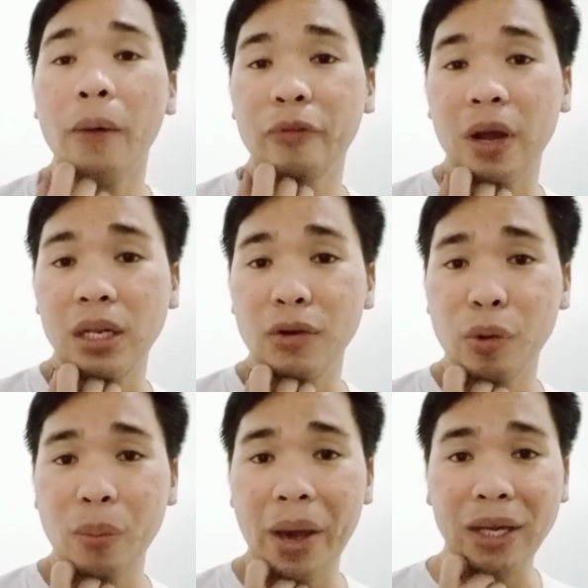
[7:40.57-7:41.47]
Friendly
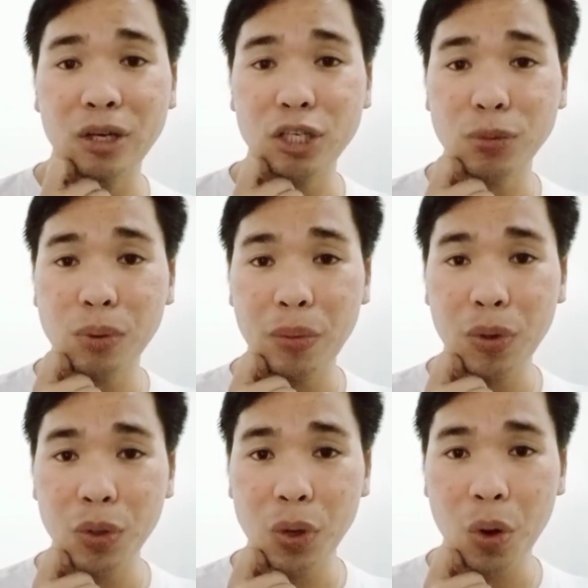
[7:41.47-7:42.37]
reminders from
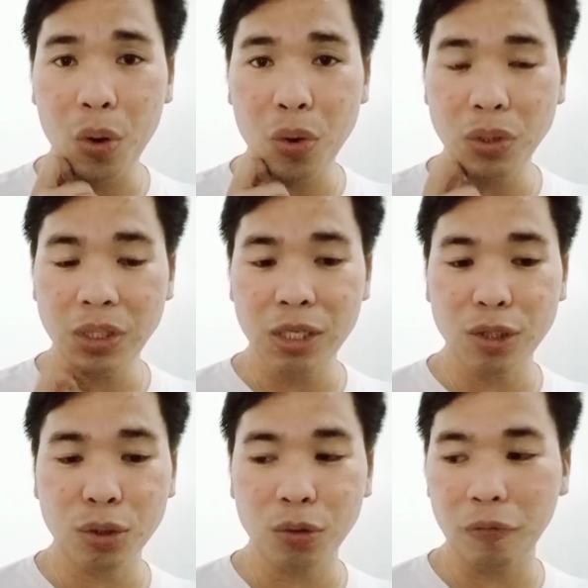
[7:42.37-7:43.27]
your host,
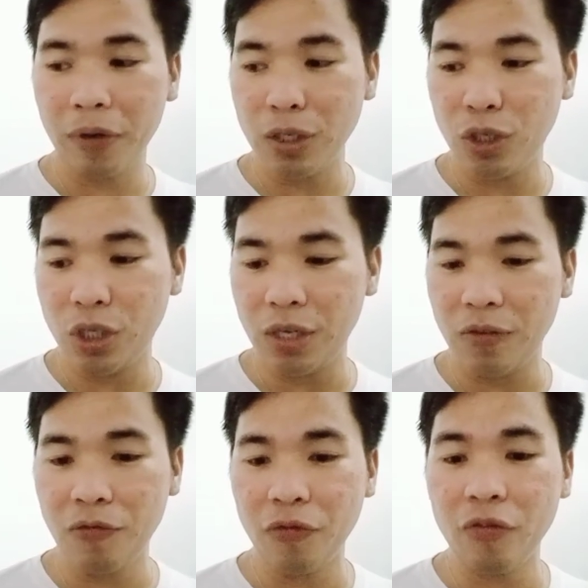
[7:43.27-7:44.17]
Trufa
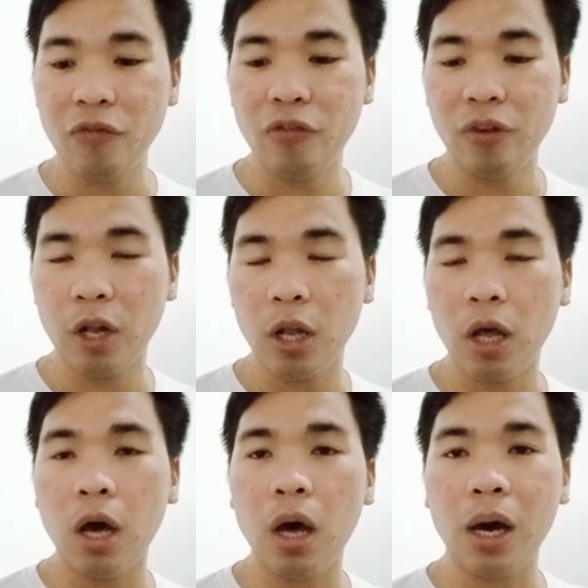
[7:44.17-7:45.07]
G
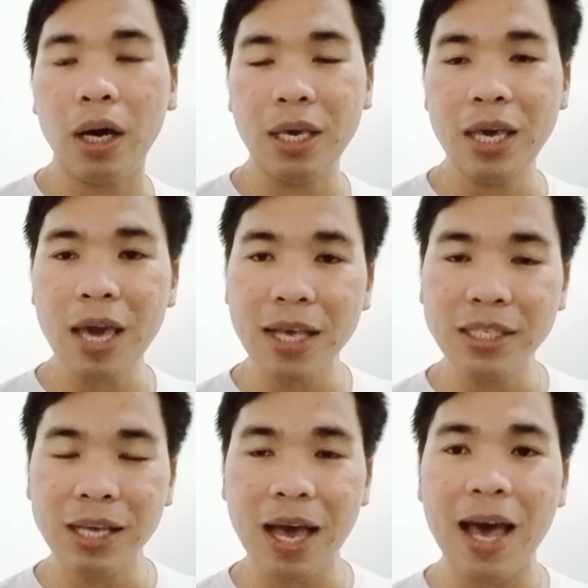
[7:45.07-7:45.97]
Vlog.
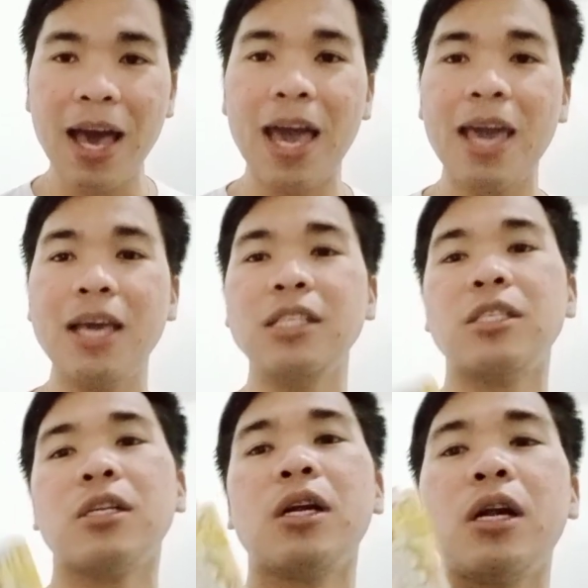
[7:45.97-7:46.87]
Yes,
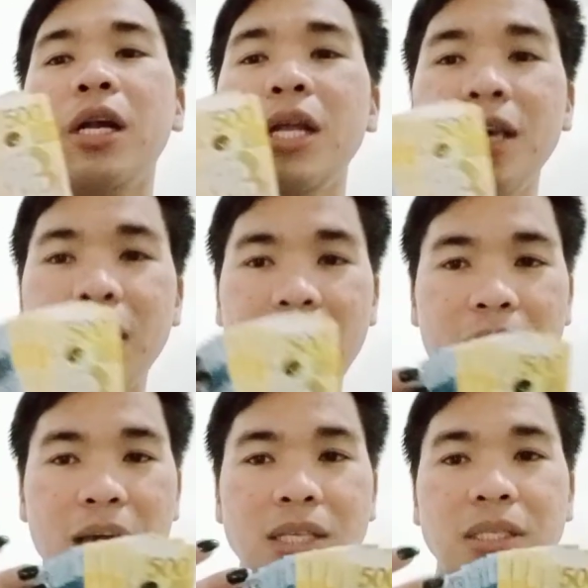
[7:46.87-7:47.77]
guys, here it
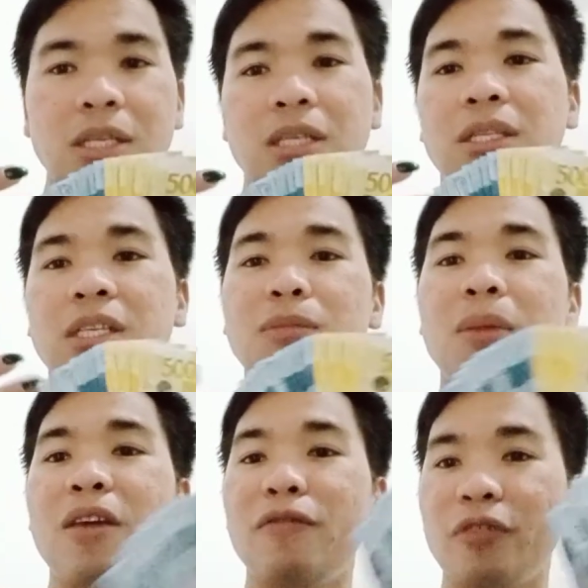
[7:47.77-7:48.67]
is. This is
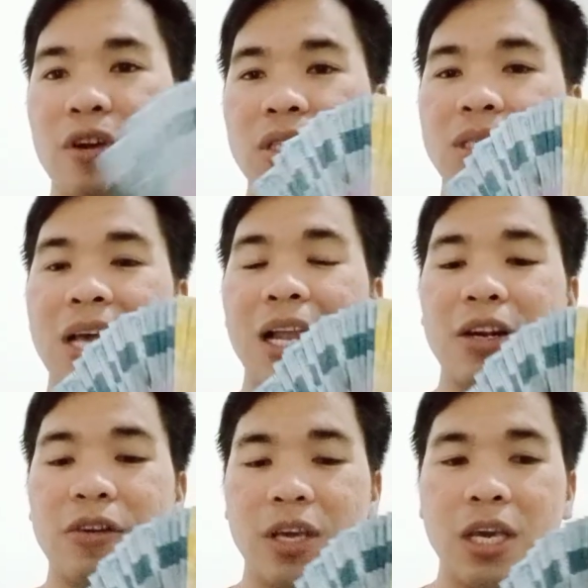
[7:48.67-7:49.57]
my first
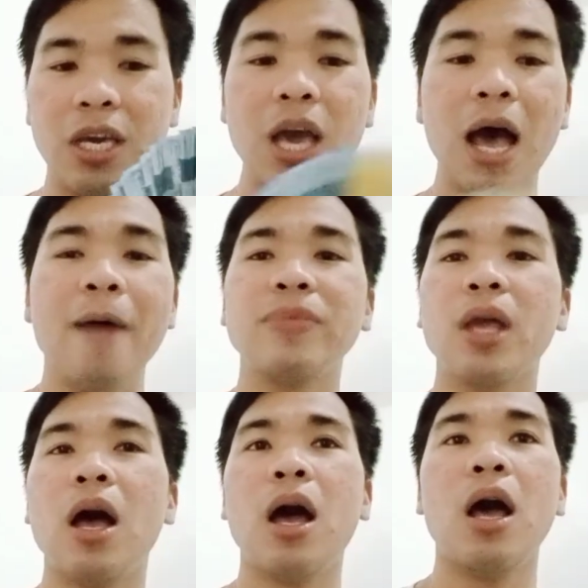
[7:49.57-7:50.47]
salary.
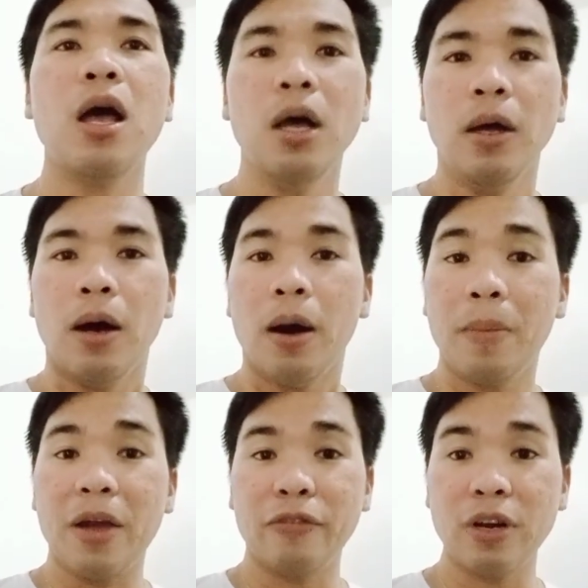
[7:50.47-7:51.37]

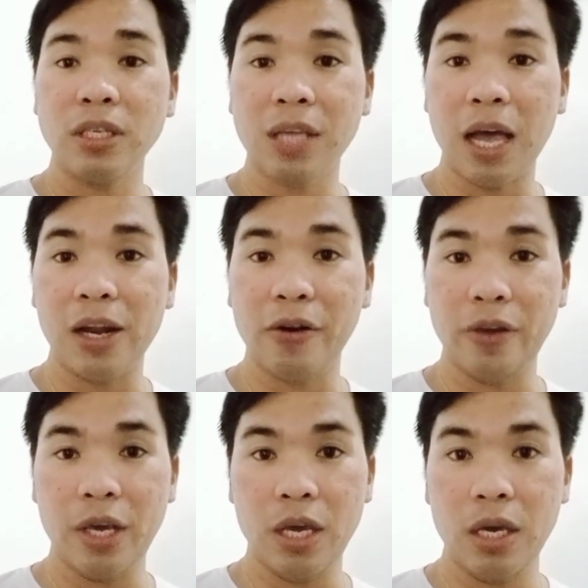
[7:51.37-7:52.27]
My first
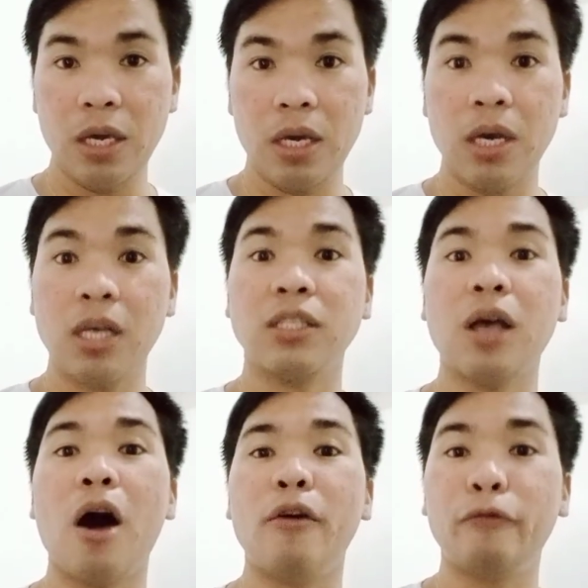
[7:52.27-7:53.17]
salary is
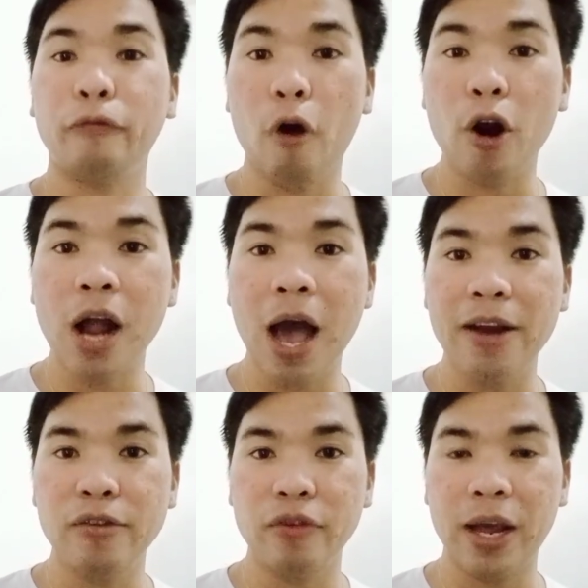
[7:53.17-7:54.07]

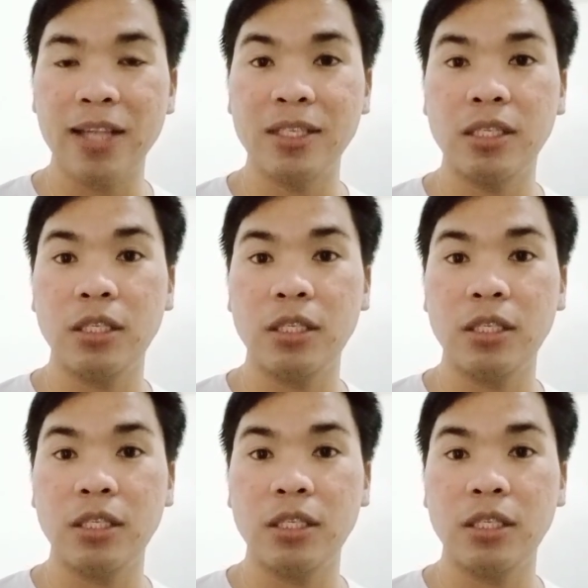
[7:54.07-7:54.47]
$463.